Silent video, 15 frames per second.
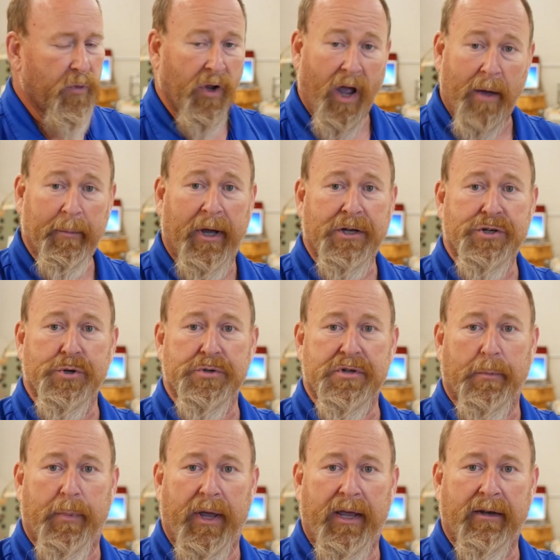I might choose to
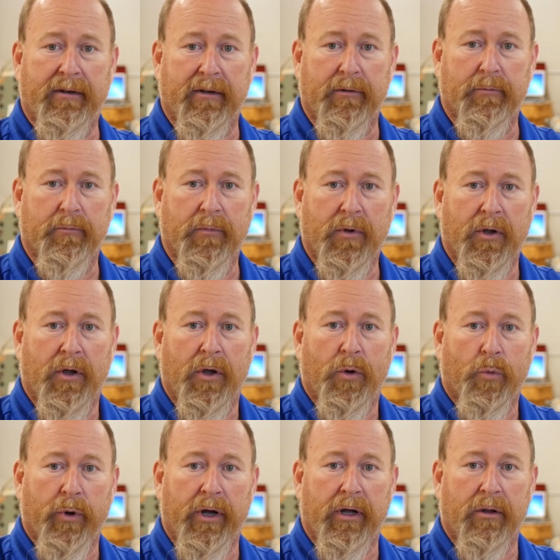paint it.
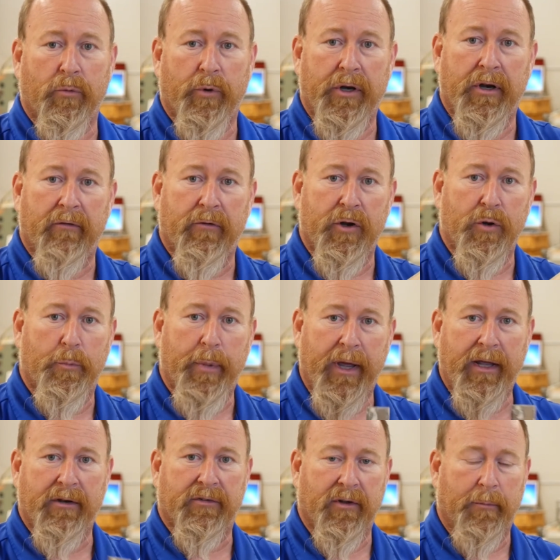Well, whenever you
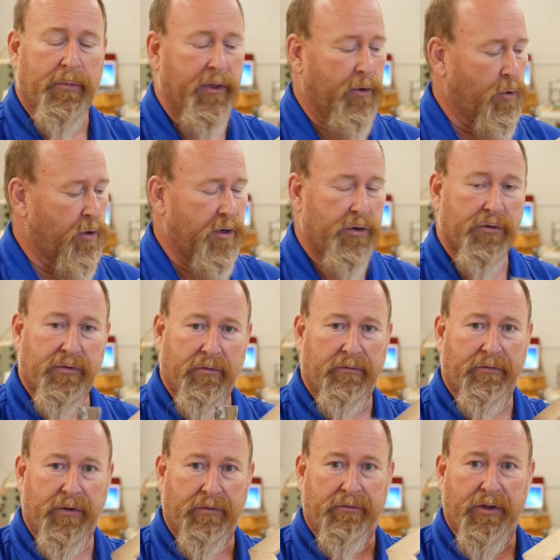paint something or you
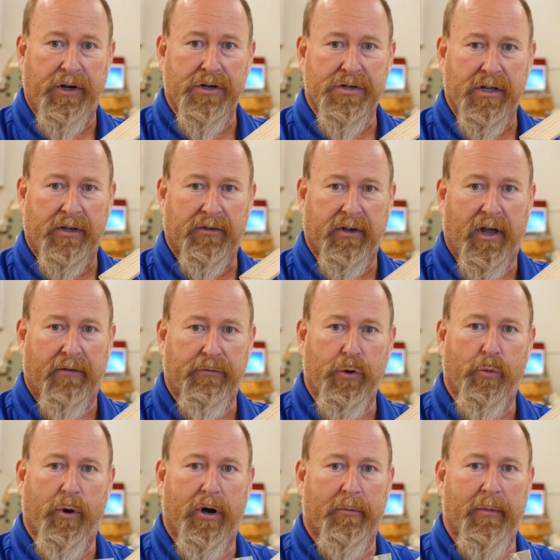finish things off, you
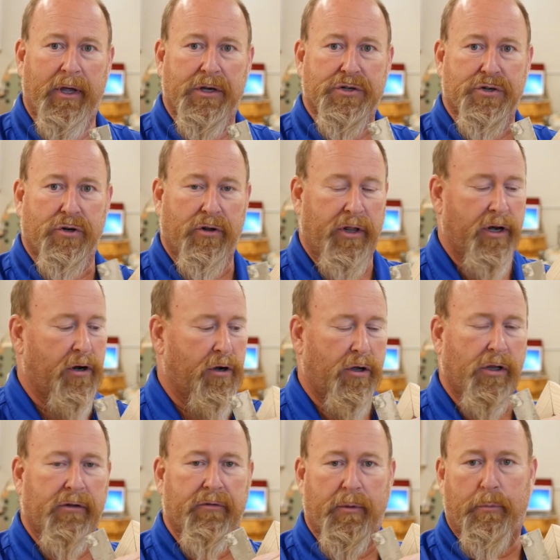want to make sure that
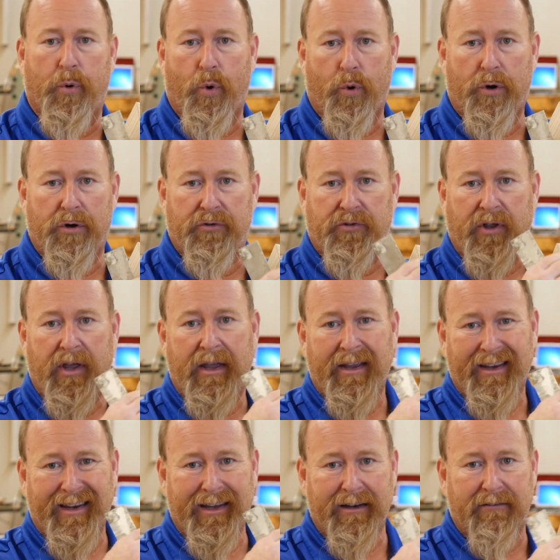all of the pores
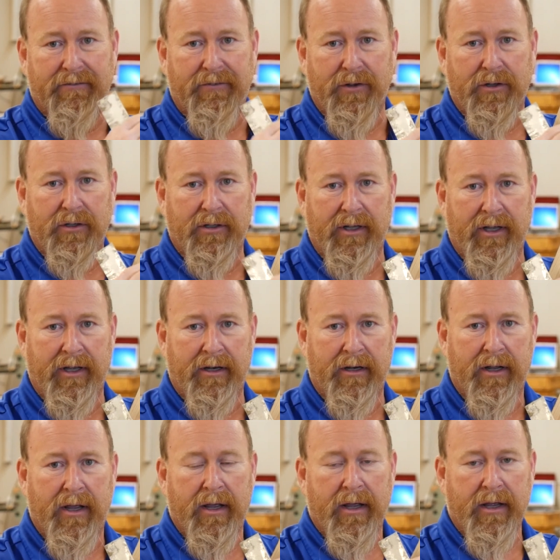get filled
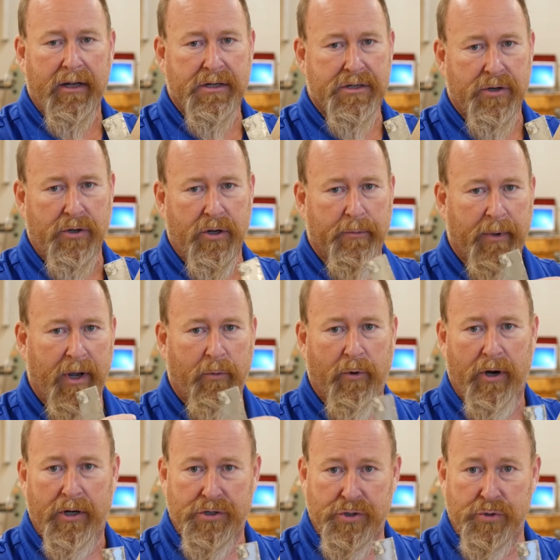in. And so you might
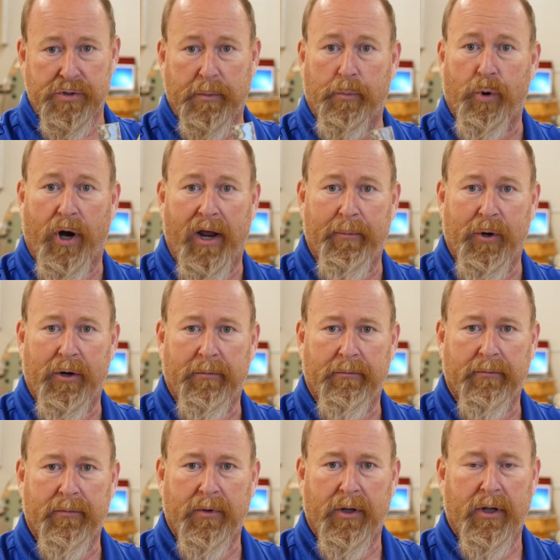want to choose a primer.
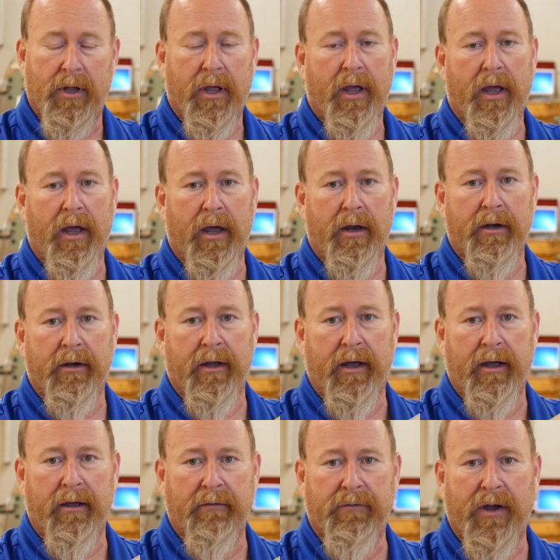And
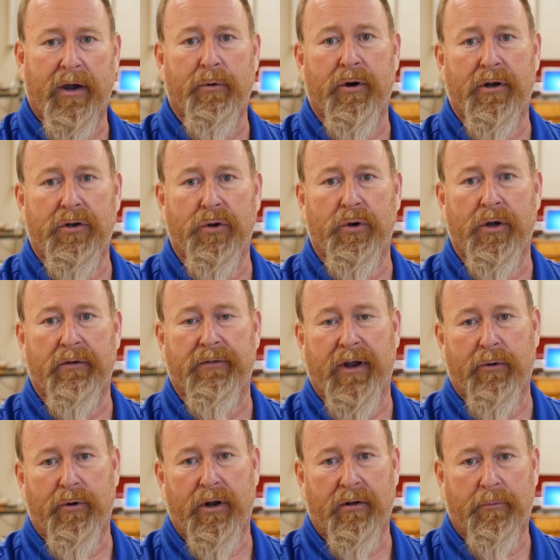if I were to do it, if I
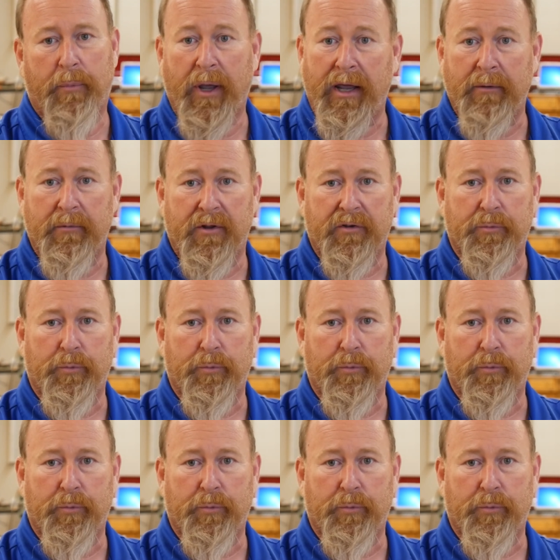were to paint this